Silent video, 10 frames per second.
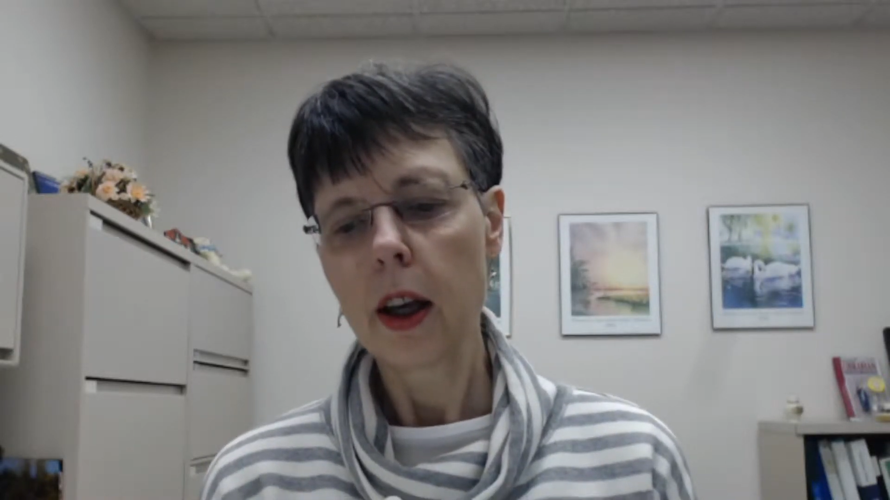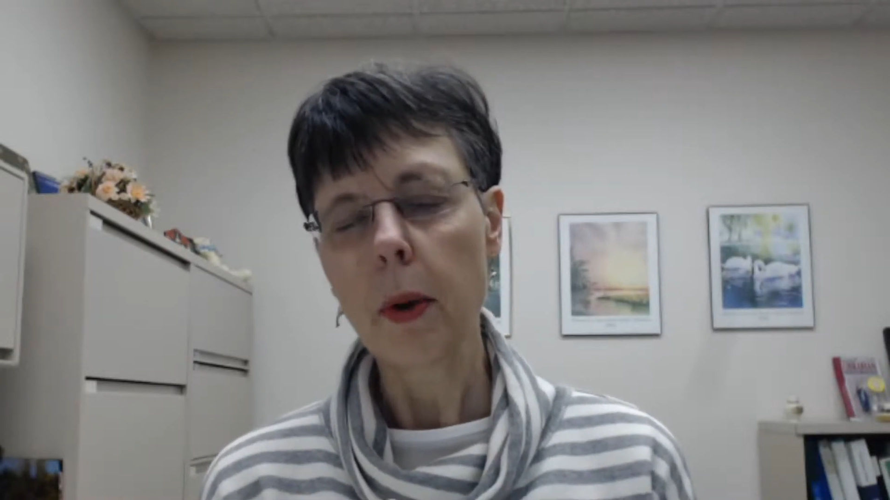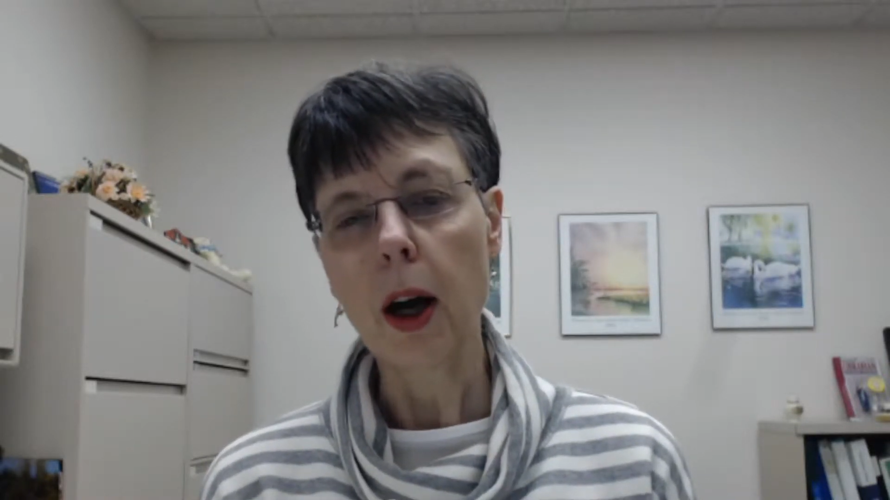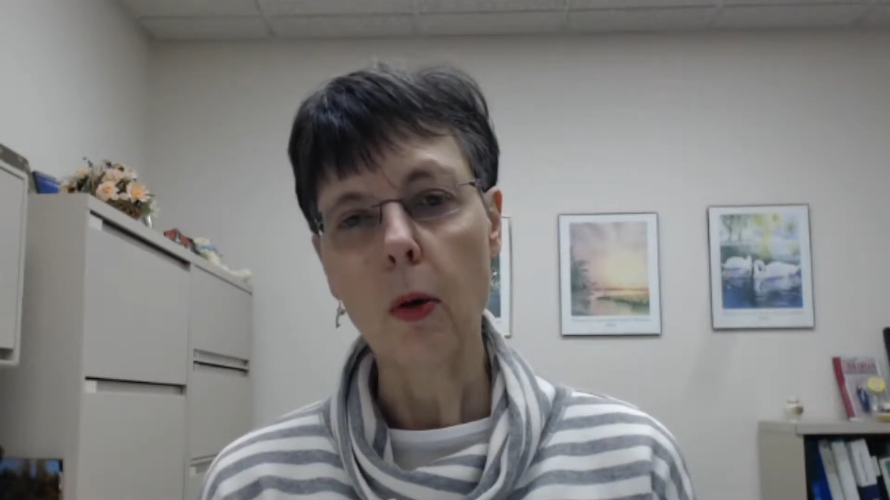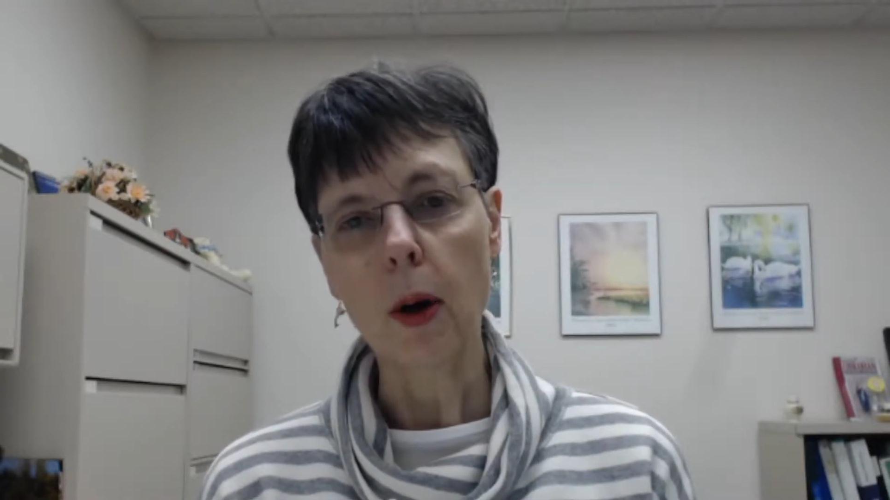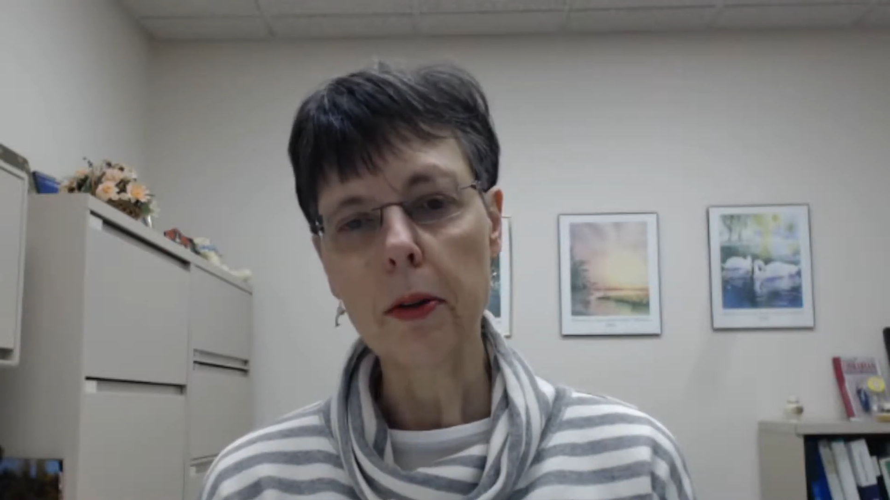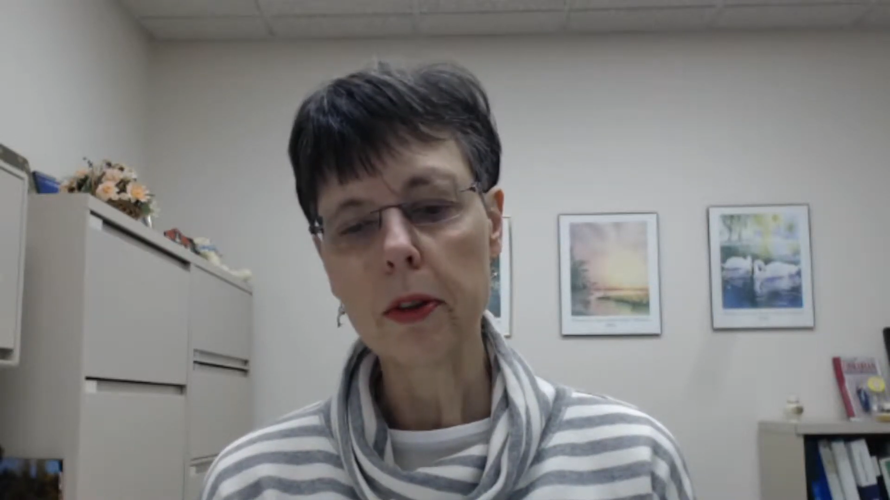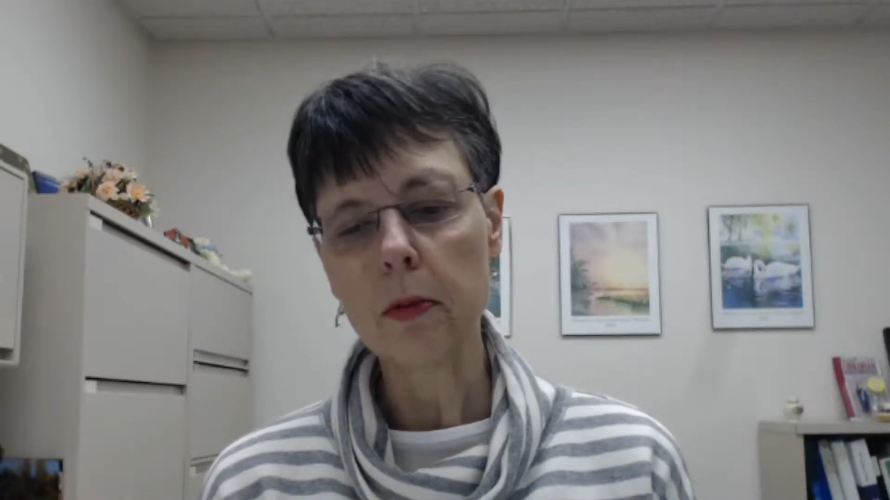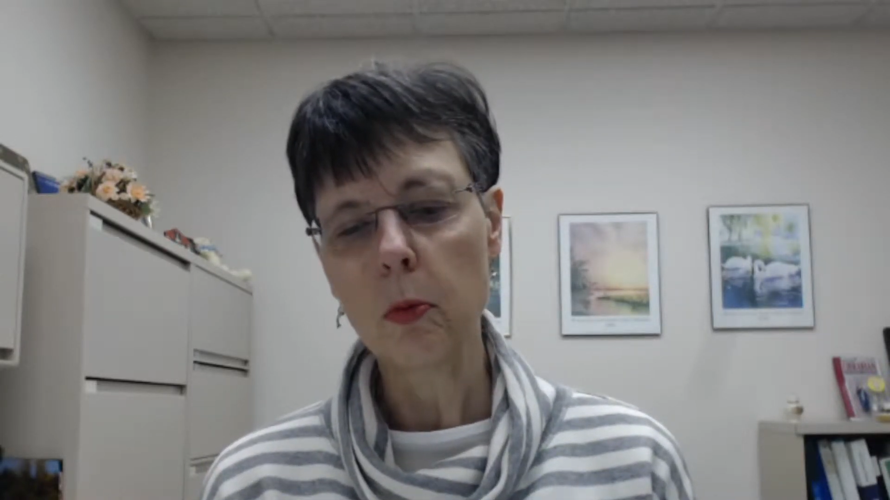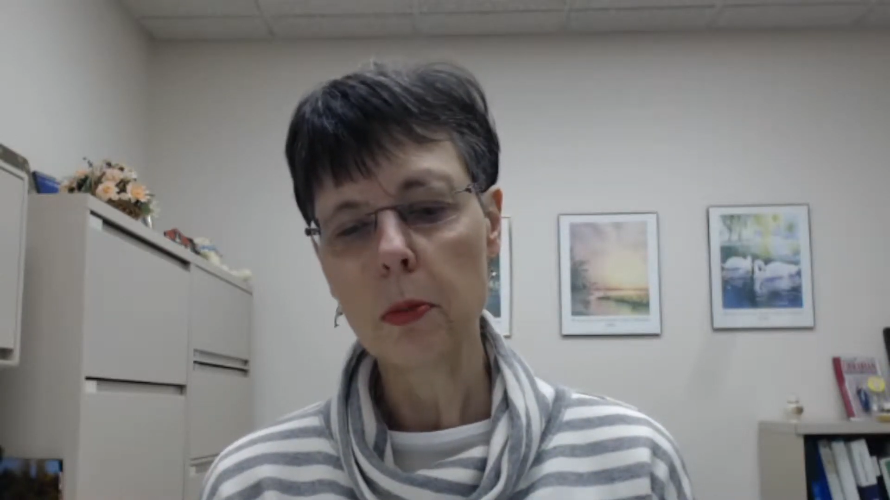about
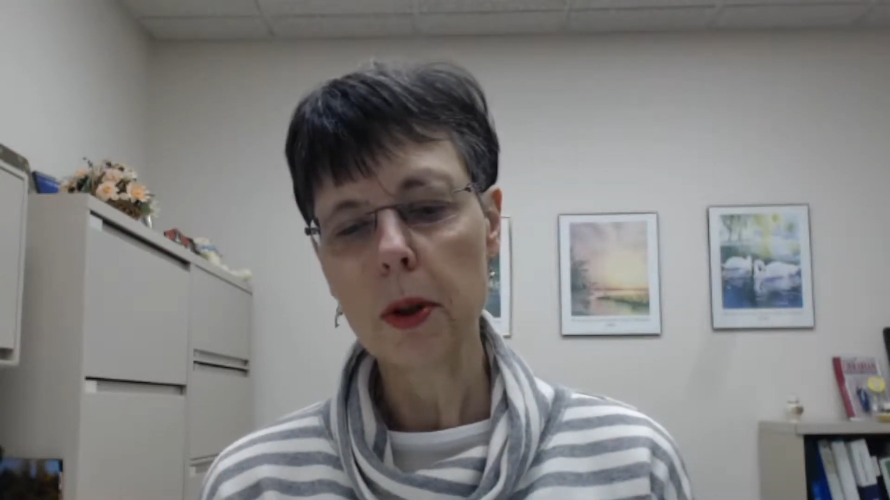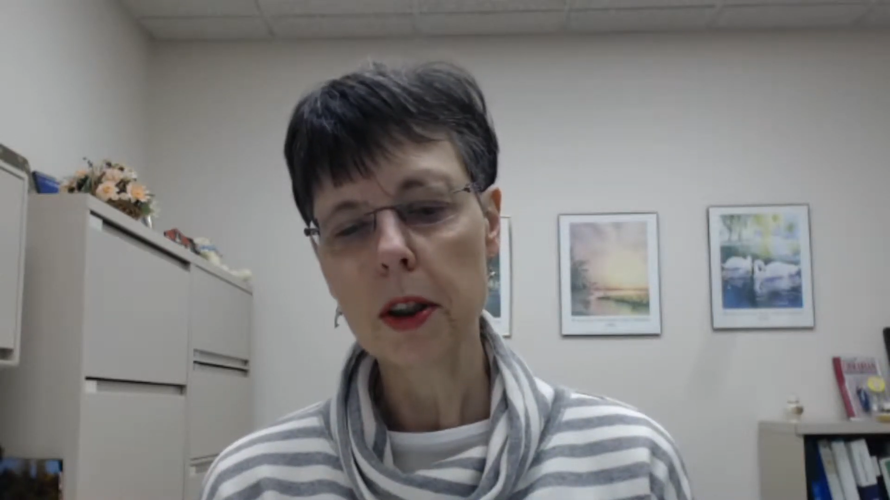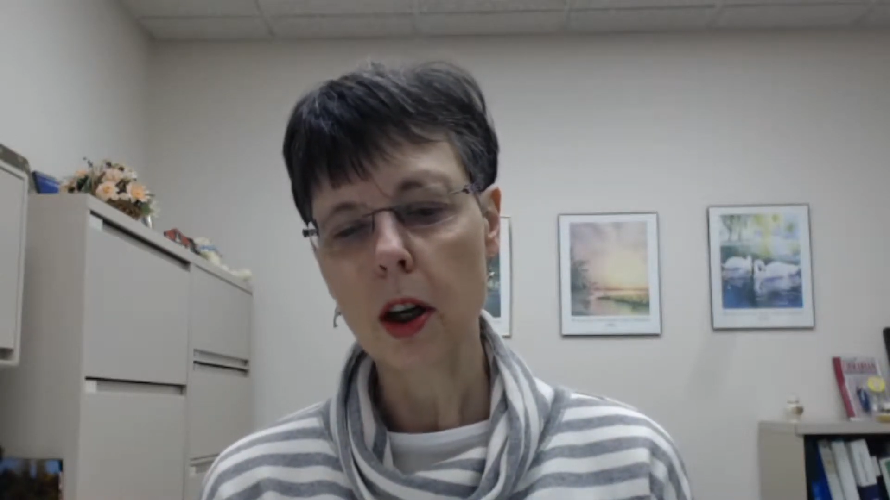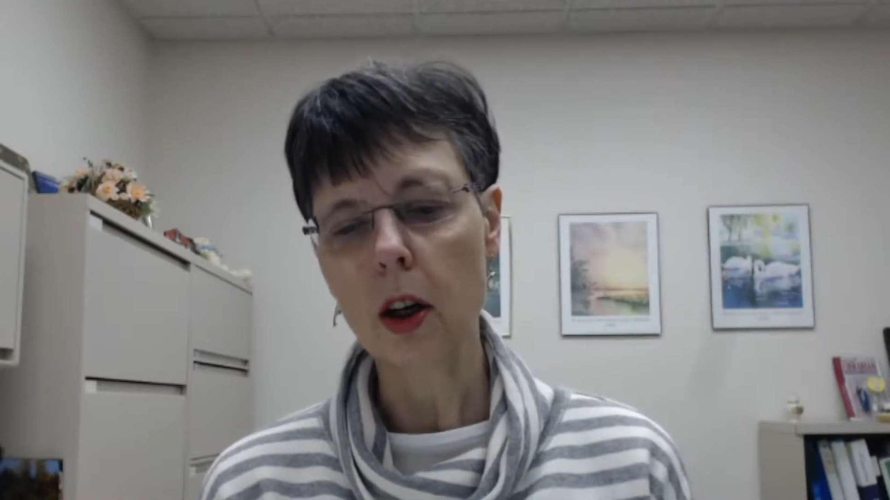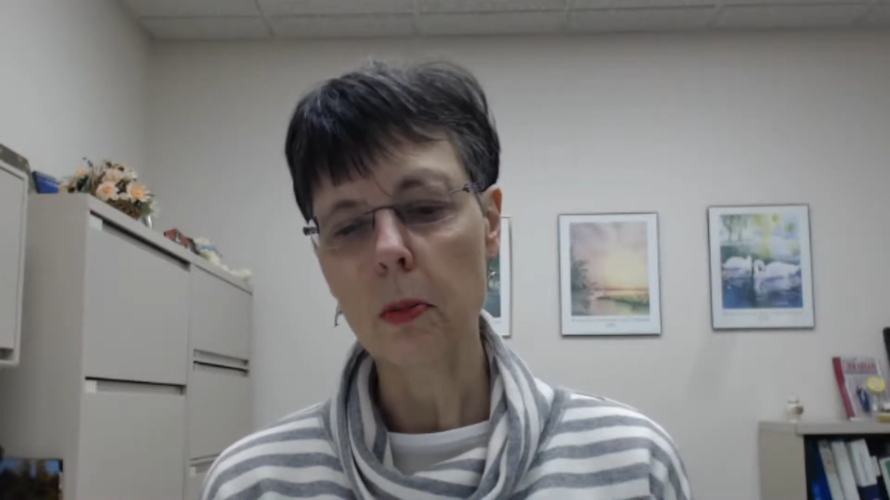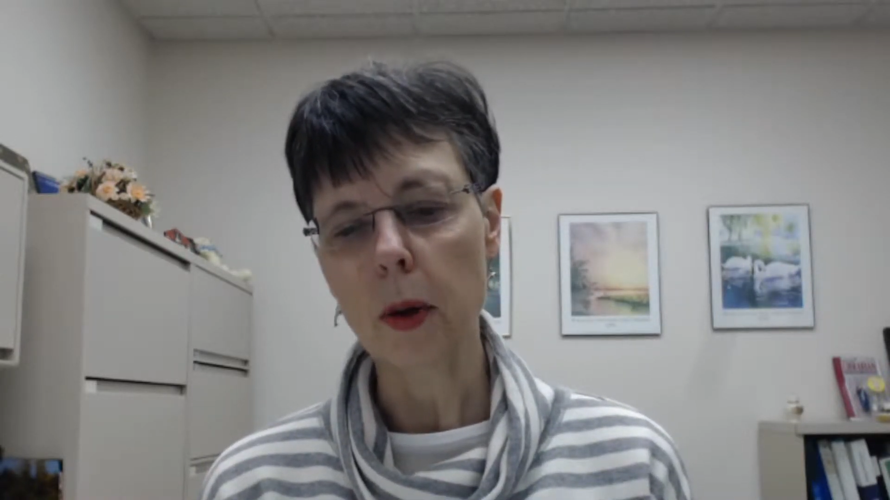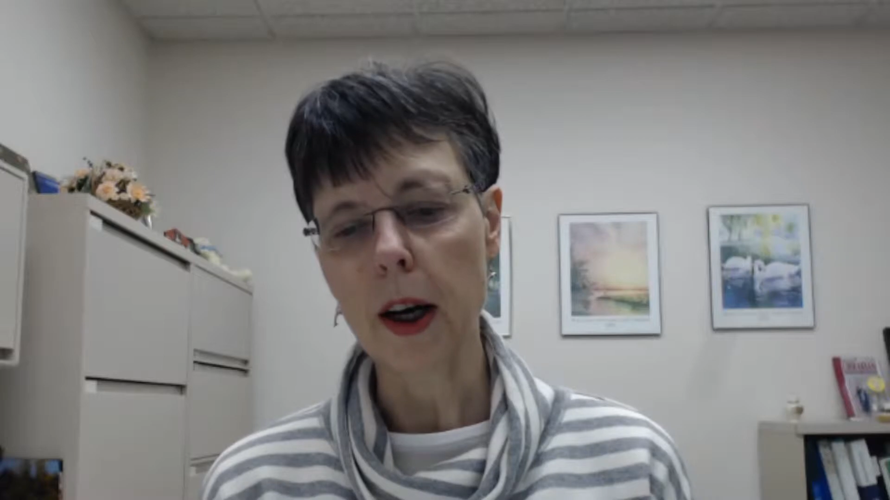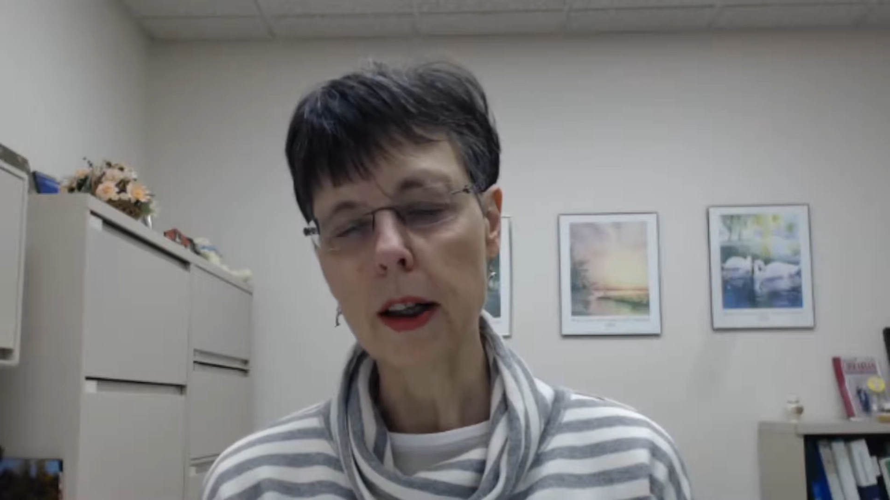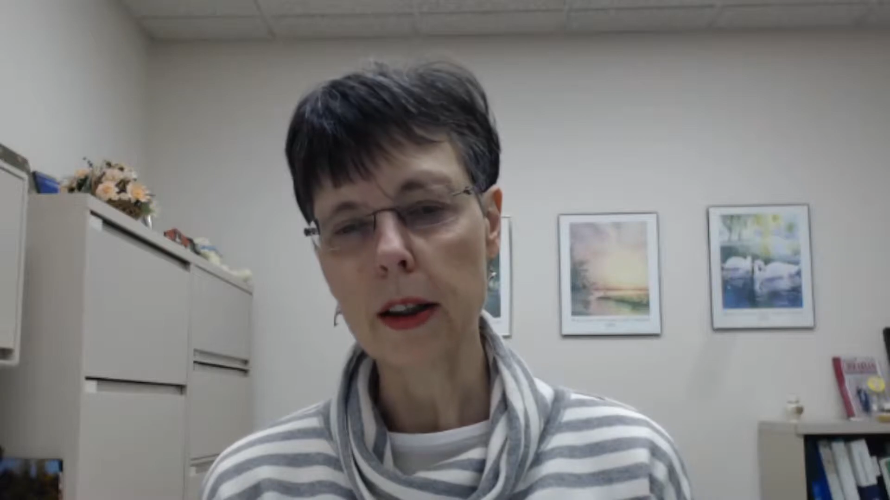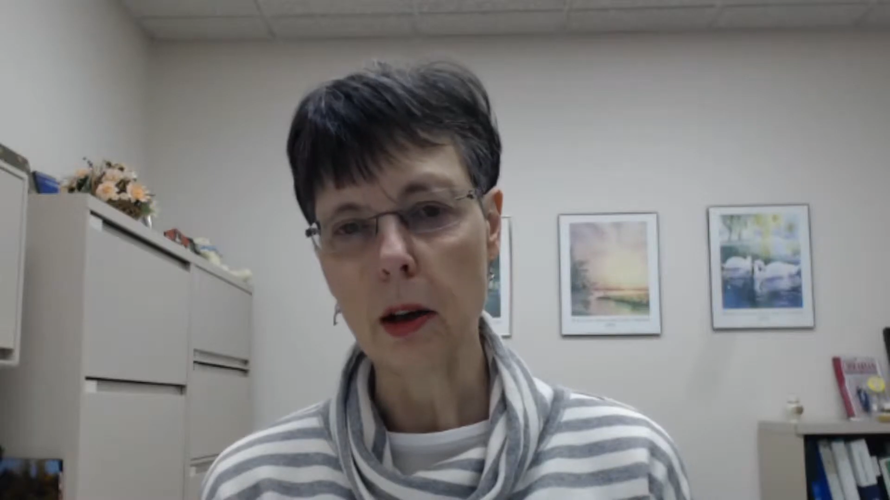one woman's heartbreak,